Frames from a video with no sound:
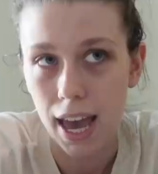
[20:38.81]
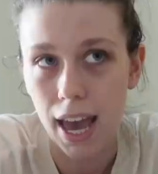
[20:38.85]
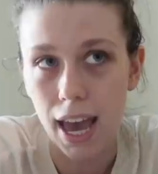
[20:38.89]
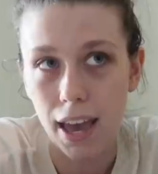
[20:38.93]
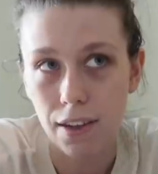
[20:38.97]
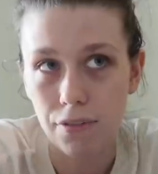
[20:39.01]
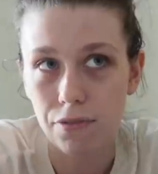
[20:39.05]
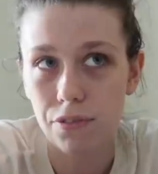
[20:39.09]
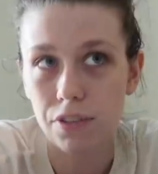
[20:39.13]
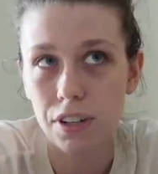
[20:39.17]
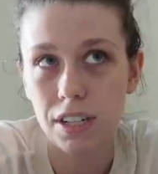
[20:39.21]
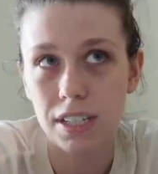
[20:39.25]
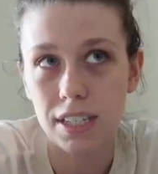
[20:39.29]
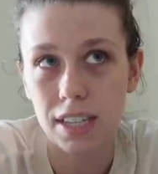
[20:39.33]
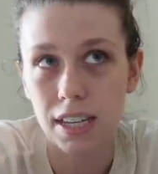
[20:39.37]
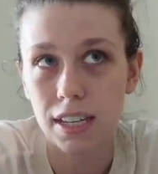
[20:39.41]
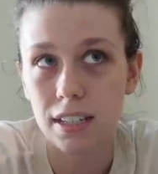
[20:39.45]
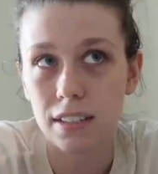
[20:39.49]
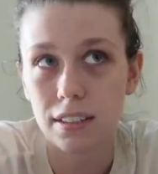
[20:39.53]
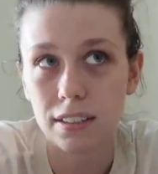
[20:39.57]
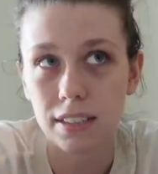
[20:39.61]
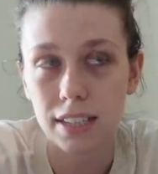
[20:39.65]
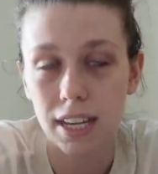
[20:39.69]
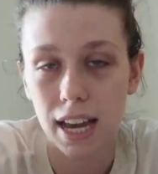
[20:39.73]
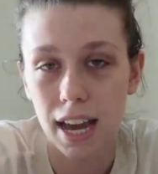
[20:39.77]
Every
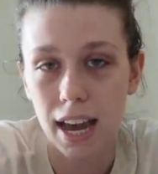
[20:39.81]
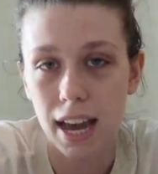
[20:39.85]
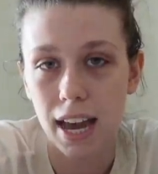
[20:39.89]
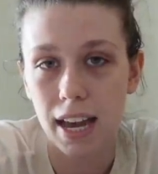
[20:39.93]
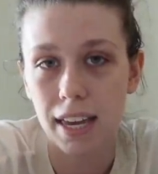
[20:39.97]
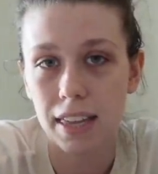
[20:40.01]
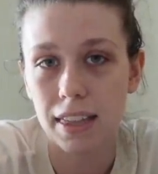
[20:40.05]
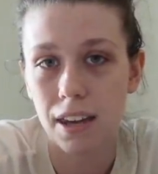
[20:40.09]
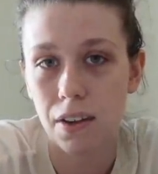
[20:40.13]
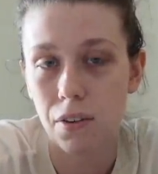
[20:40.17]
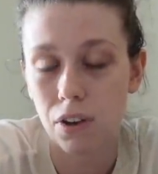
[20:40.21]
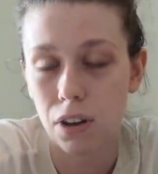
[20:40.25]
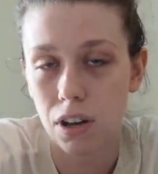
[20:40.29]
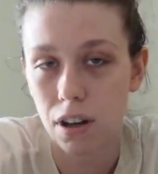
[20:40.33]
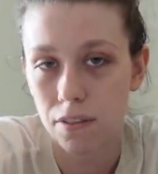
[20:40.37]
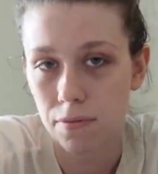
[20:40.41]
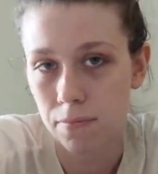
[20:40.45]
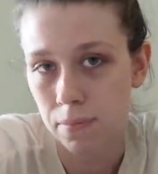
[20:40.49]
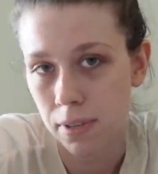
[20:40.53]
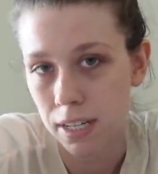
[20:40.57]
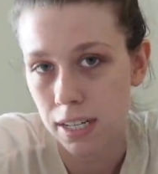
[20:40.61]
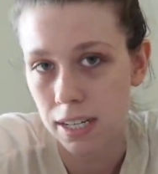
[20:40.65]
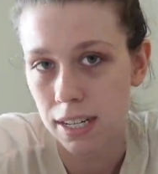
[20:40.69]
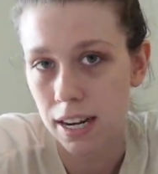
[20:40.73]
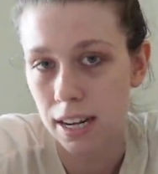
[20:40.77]
single day, there are
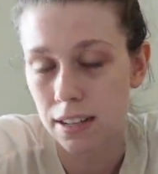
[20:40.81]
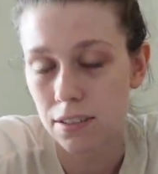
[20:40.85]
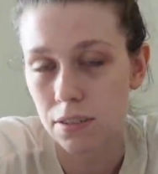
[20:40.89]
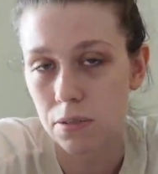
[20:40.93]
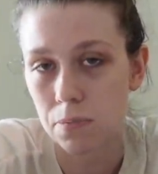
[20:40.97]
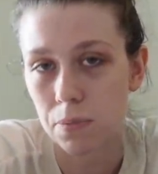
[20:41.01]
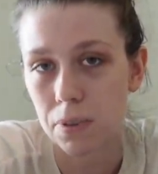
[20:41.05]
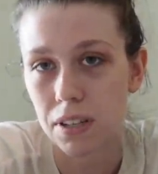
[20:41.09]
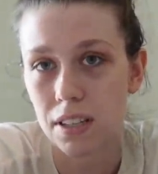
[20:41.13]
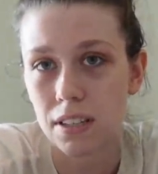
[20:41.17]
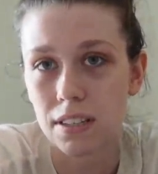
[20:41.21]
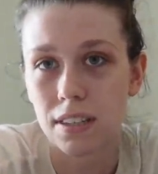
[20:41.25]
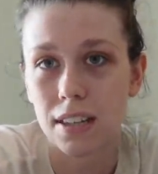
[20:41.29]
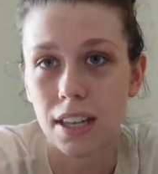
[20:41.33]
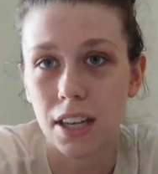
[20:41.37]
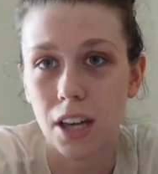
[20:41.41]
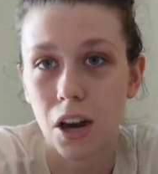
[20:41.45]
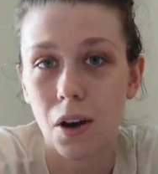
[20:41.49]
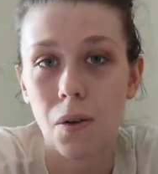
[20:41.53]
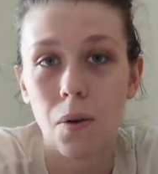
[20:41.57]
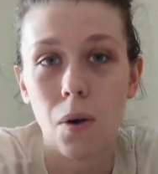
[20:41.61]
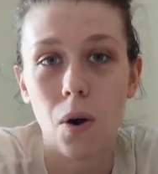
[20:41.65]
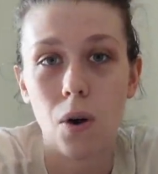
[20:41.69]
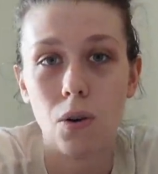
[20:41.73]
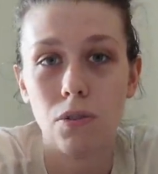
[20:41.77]
government announcements that
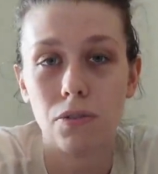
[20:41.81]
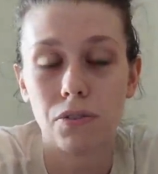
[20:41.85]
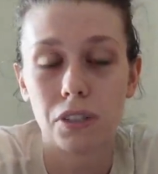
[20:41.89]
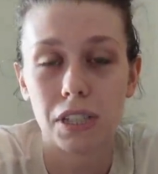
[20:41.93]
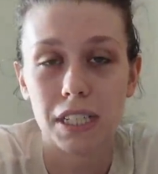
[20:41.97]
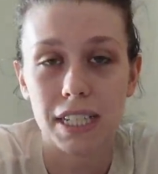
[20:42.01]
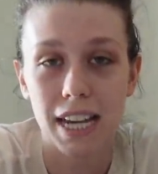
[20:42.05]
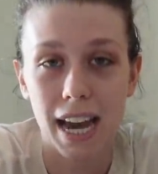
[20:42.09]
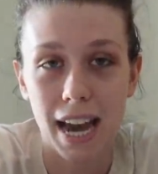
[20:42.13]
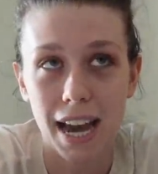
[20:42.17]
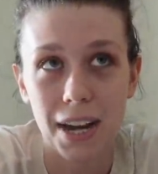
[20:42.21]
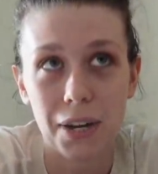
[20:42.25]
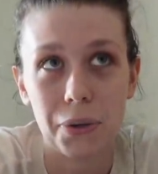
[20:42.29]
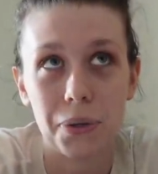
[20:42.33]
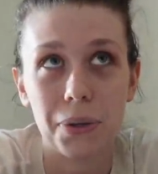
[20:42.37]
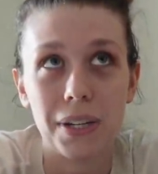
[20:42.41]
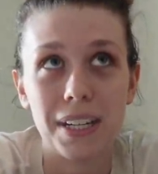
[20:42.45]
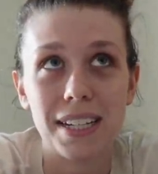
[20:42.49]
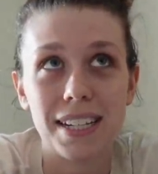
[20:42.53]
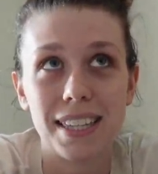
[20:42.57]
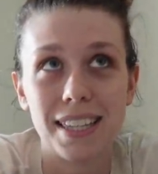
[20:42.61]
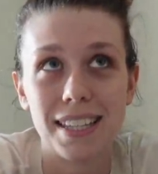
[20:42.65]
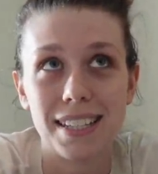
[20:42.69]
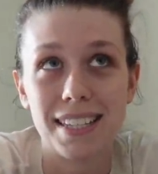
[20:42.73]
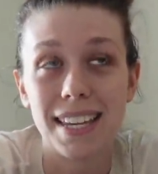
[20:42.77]
go over a
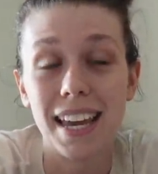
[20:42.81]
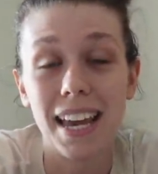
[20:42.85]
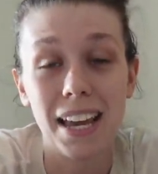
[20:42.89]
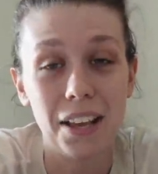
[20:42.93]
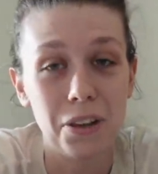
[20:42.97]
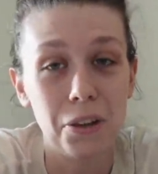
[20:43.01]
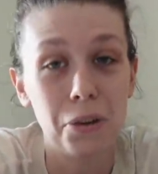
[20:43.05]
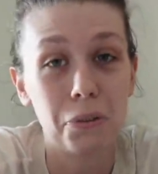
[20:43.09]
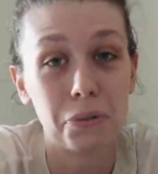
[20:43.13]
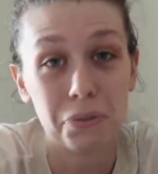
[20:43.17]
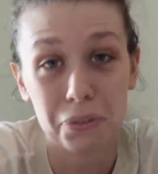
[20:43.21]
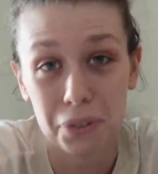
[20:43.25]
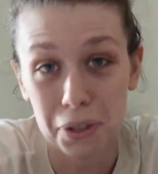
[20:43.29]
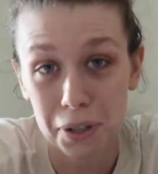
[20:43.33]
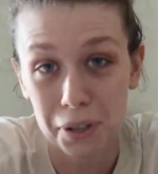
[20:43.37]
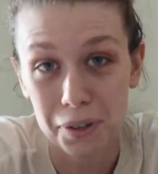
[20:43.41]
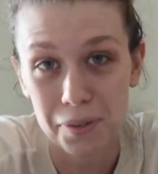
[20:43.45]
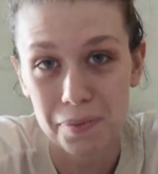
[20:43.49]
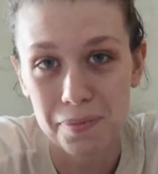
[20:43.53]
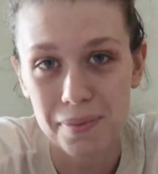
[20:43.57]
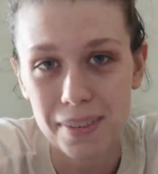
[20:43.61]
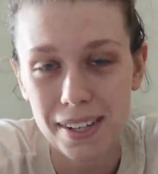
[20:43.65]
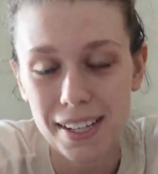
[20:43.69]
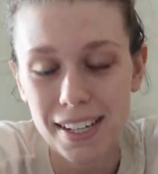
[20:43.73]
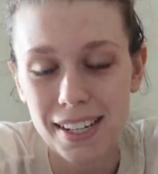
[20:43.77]
tannoy that's in your
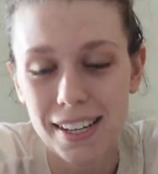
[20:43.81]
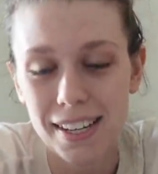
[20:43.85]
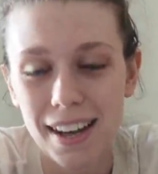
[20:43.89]
room.